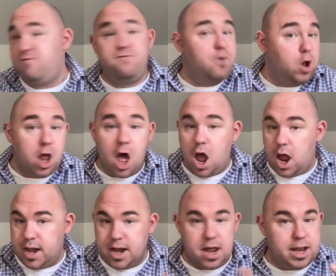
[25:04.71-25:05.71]
full
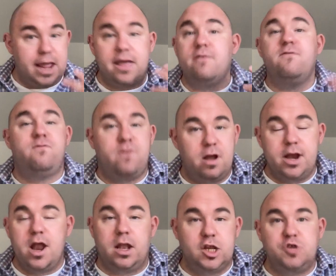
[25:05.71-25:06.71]
on, like, very
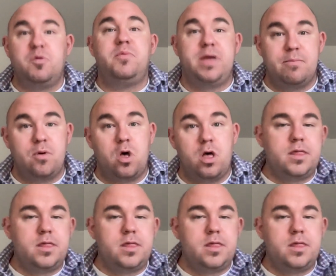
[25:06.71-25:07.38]
knowledgeable people.